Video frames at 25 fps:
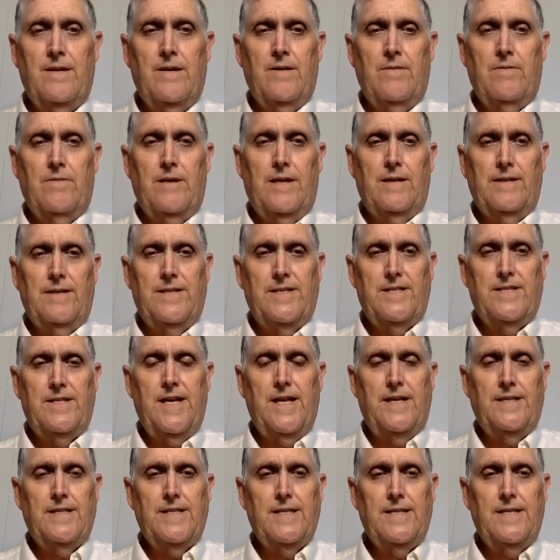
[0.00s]
Well, it's
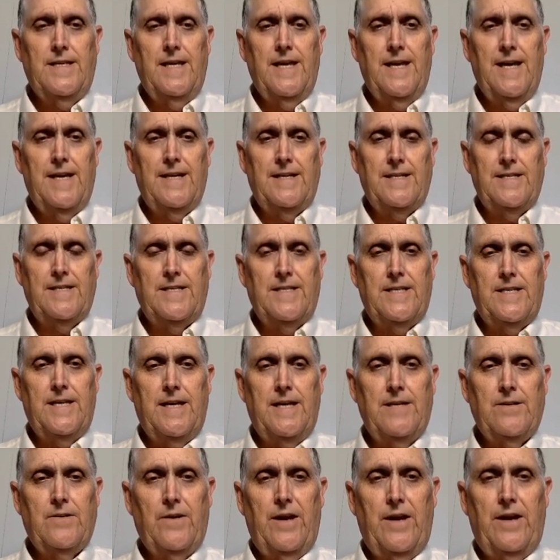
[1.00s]
set to 10. Is
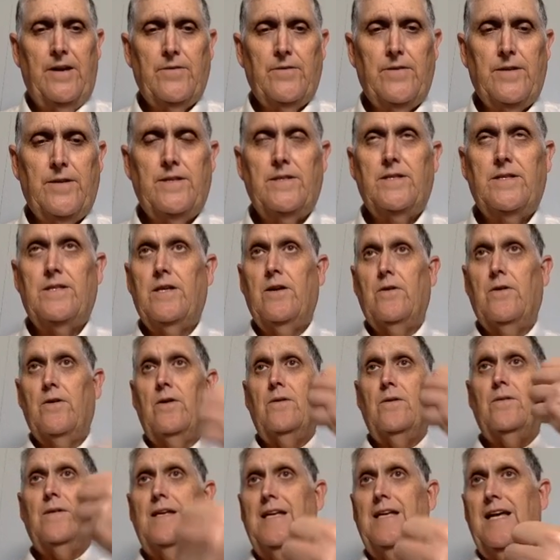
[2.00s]
10 greater than
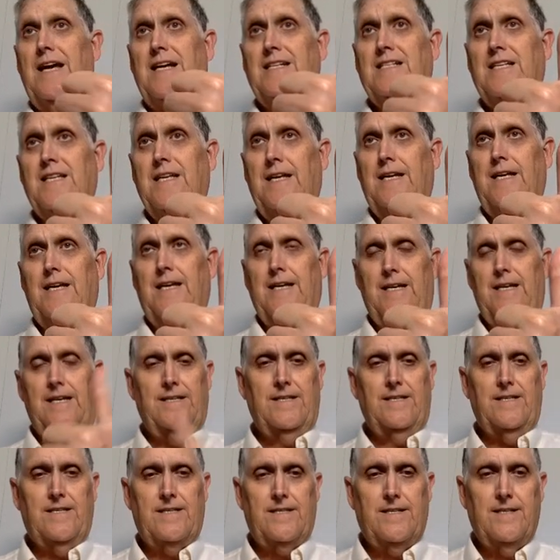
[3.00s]
0? Yes, it is.
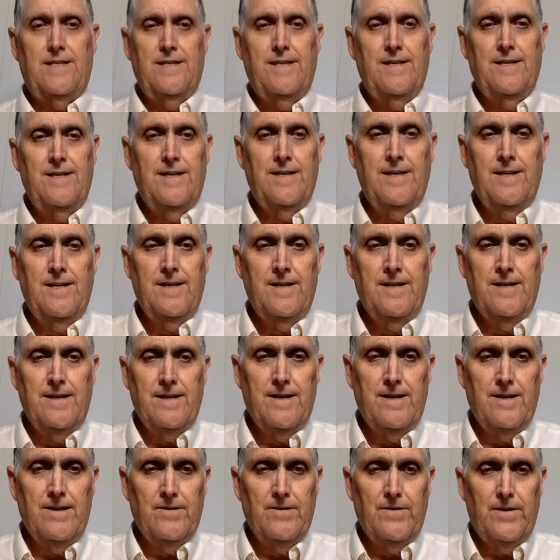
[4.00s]

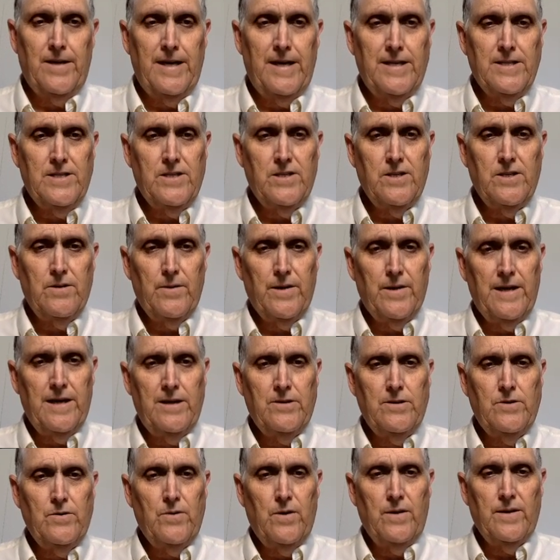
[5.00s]
Okay, so we're going
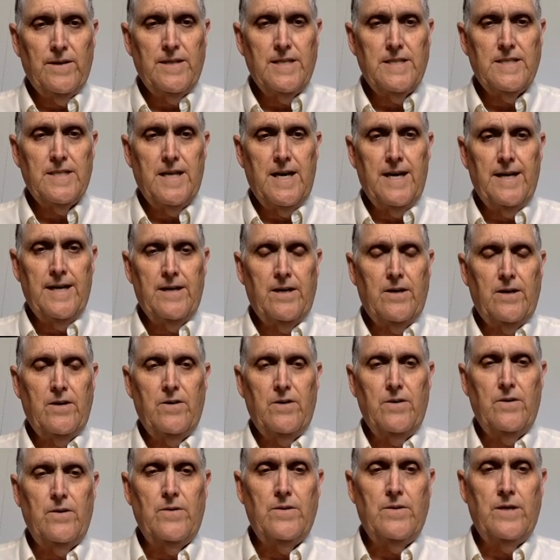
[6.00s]
to do all these line of
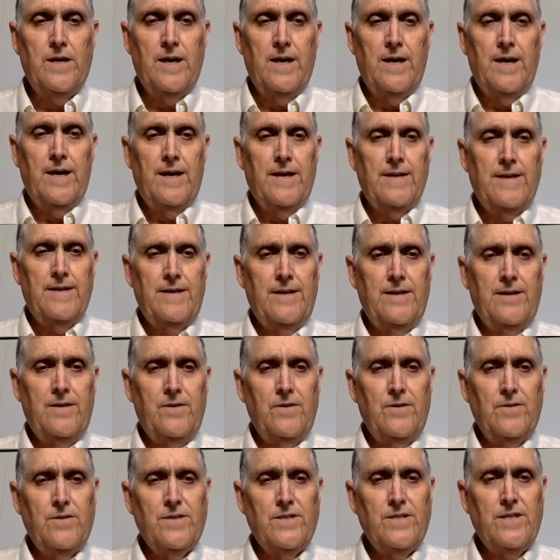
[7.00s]
code. And then I
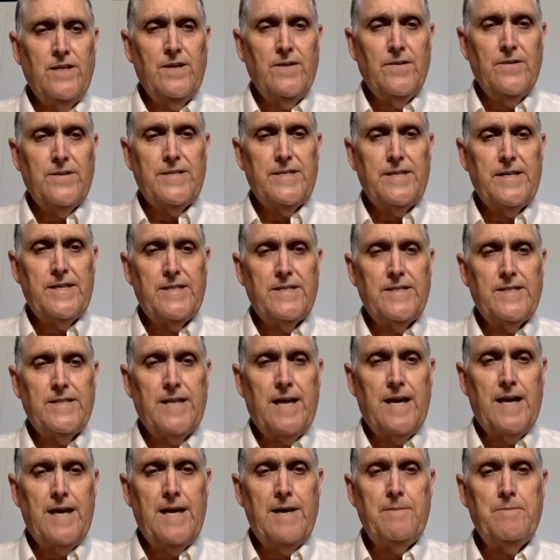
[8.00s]
notice here it says
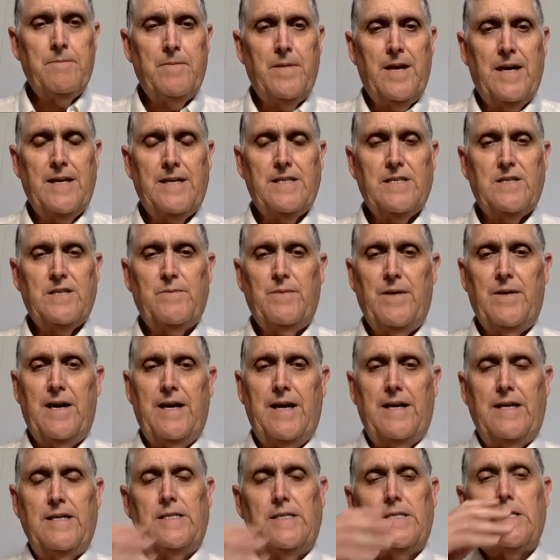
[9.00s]
time minus
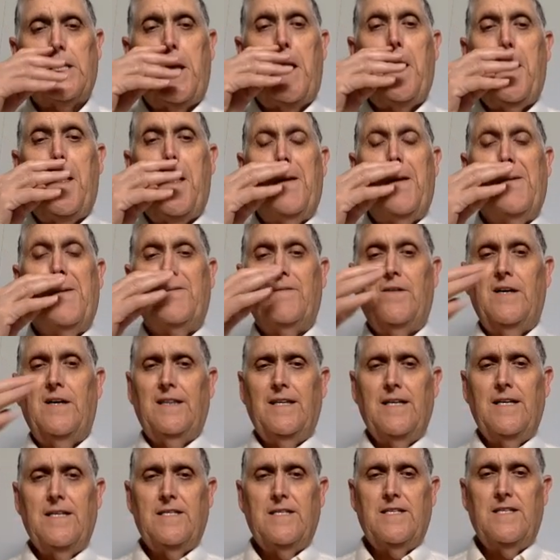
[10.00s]
minus.
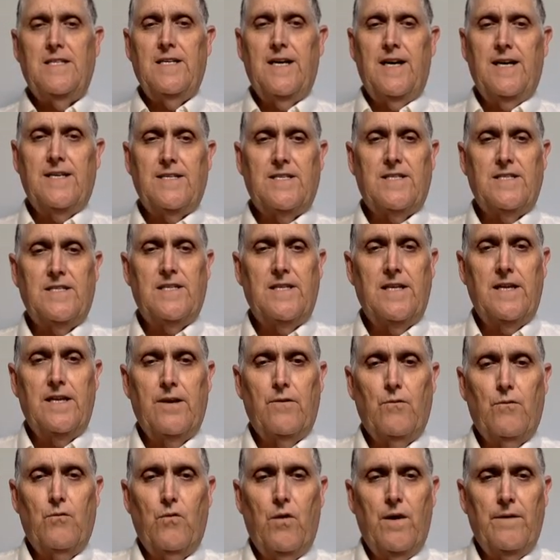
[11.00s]
What this does is the
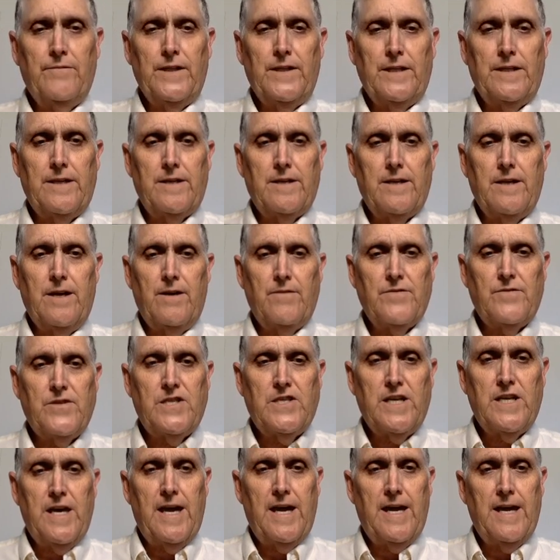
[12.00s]
equivalent of
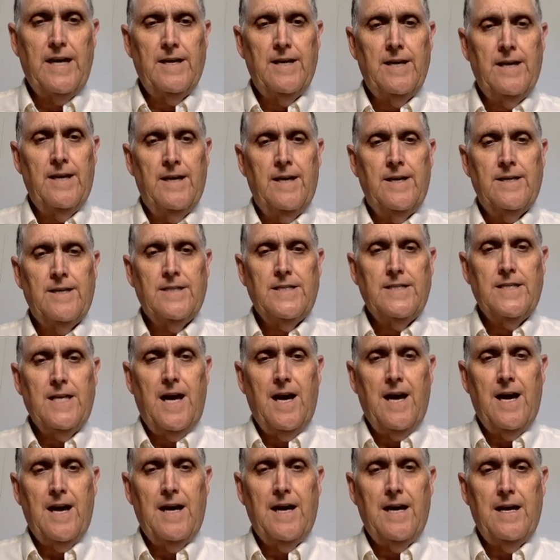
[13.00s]
saying
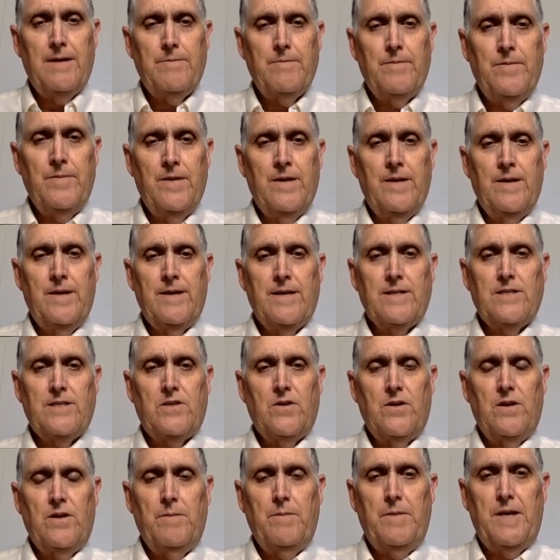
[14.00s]
time is
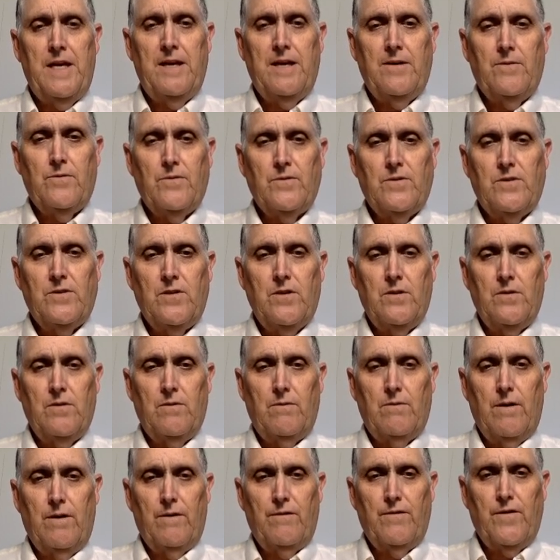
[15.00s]
going to be equal to,
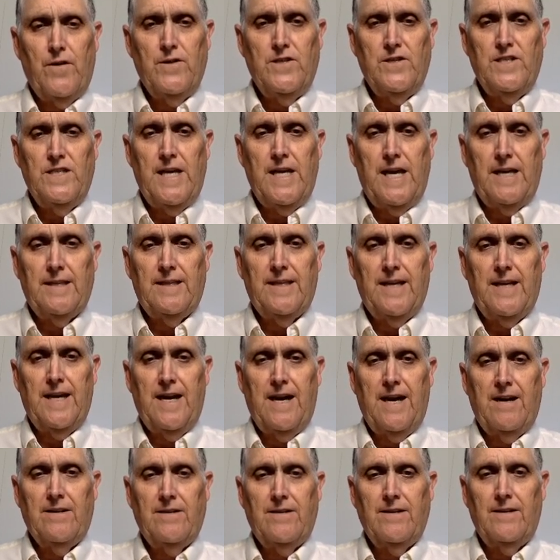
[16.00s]
well, first take the
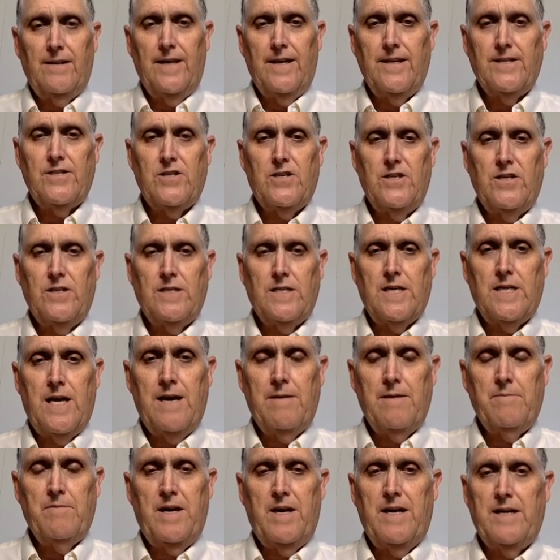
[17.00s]
calculation,
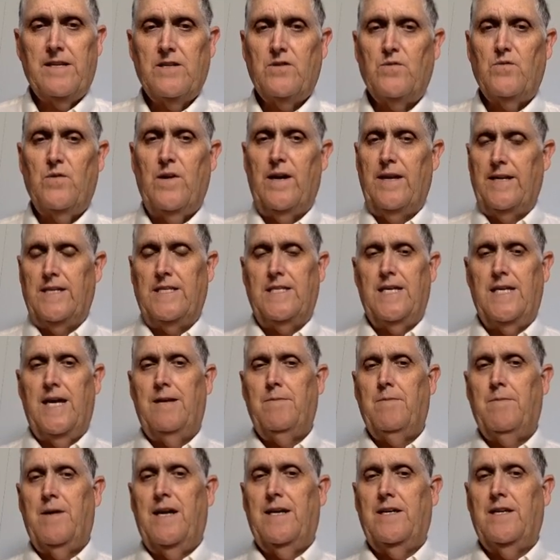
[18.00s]
time minus 1.
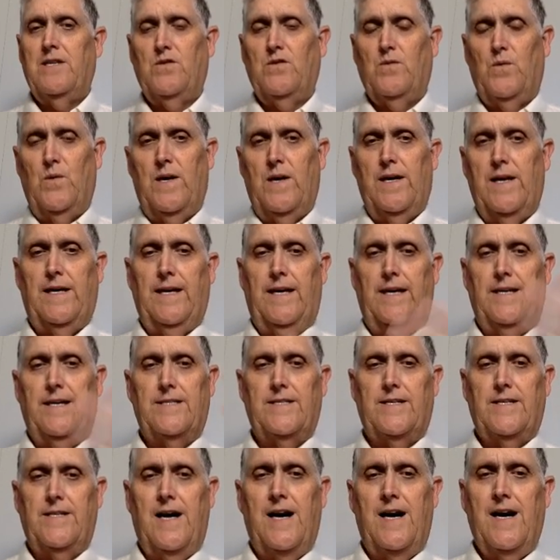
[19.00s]
10 minus 1
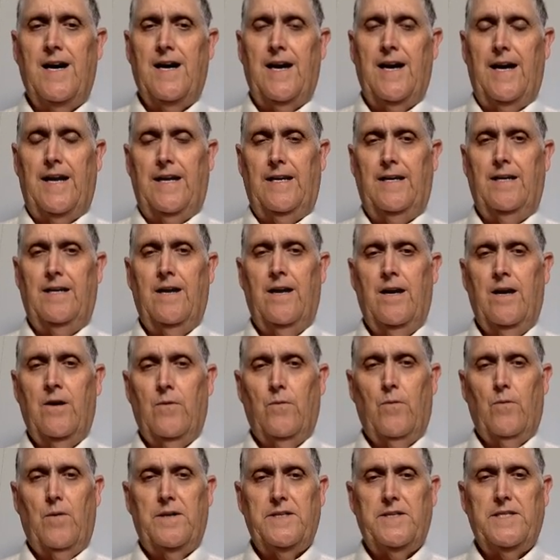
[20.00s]
is 9.
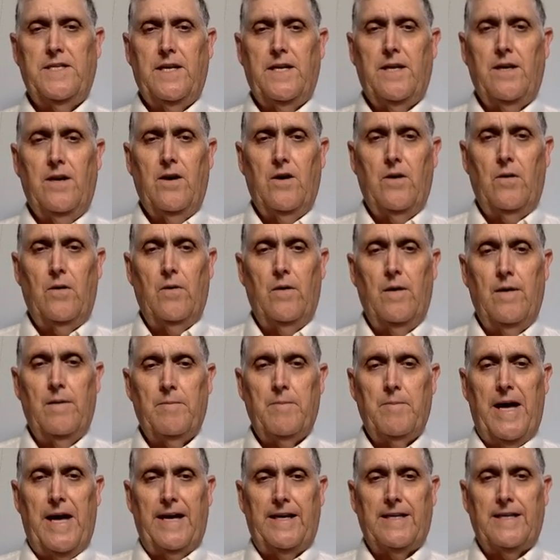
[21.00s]
Where does it go?
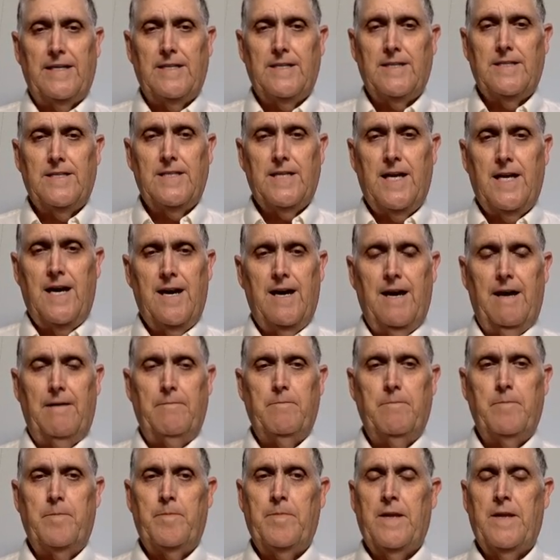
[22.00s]
Back into time.
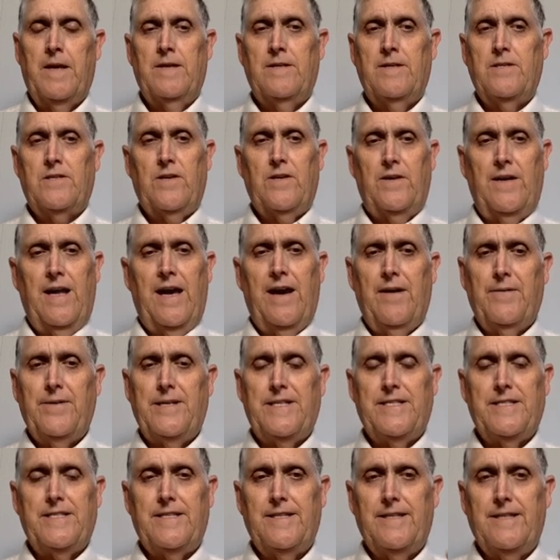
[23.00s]
So now
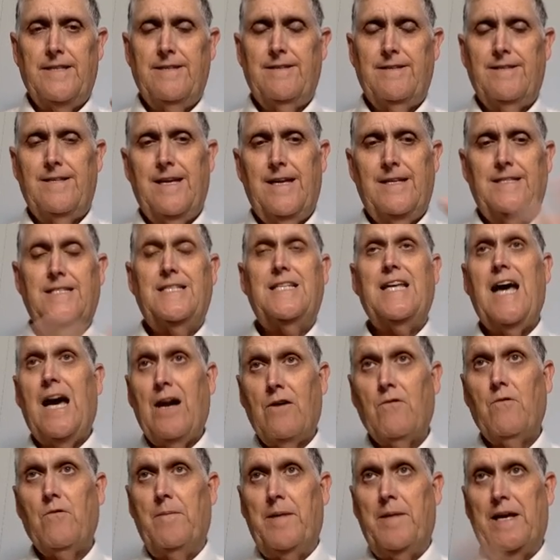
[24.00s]
it's it
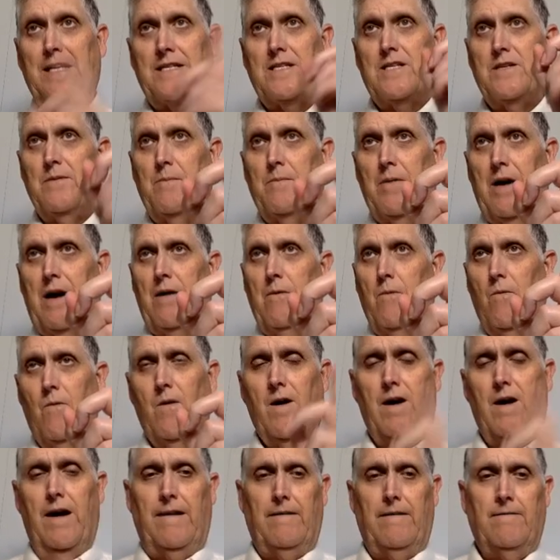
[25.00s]
decrements it by
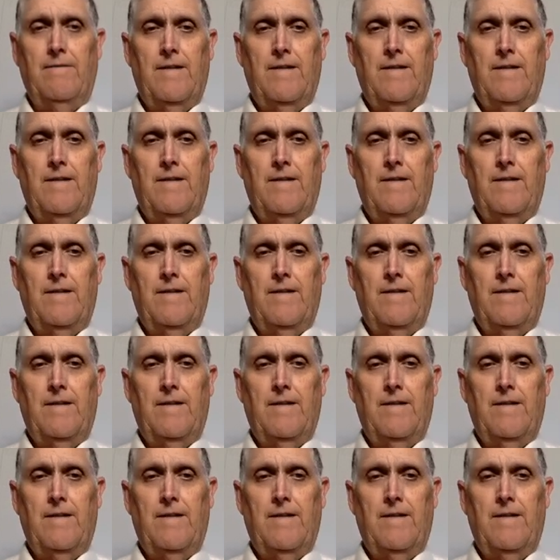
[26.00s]
1.